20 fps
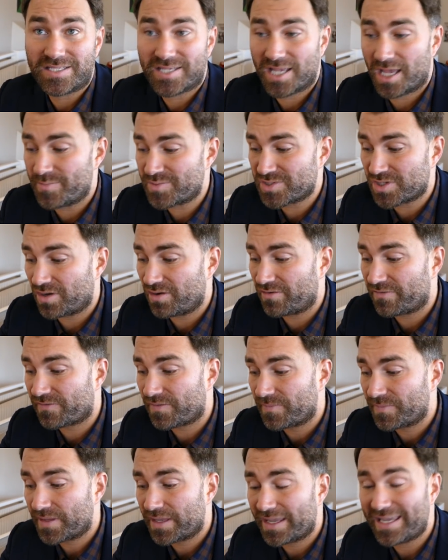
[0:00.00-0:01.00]
in terms of
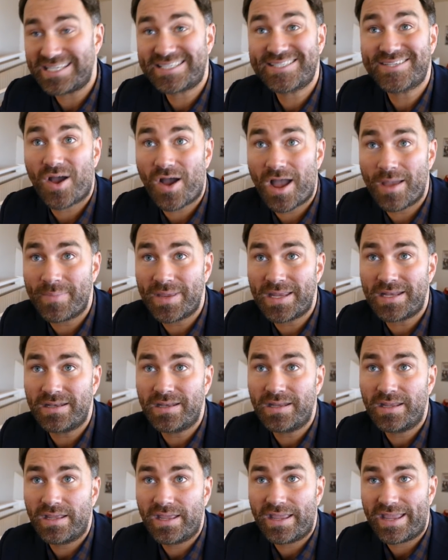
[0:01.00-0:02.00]
his timing,
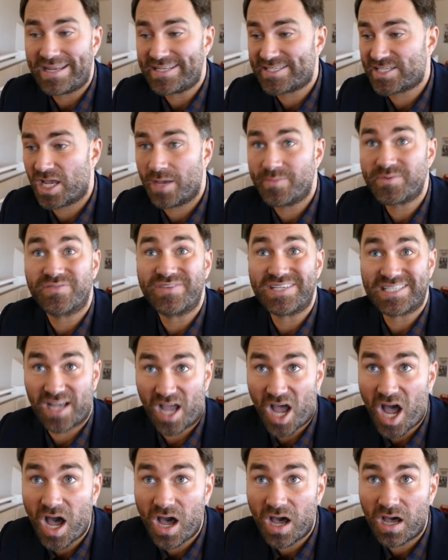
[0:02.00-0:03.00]
in terms of his
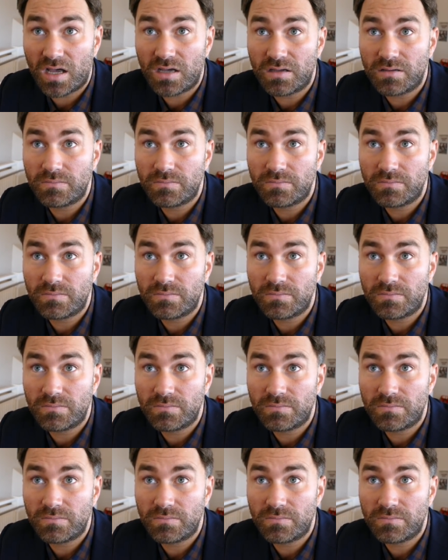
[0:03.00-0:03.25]
heart,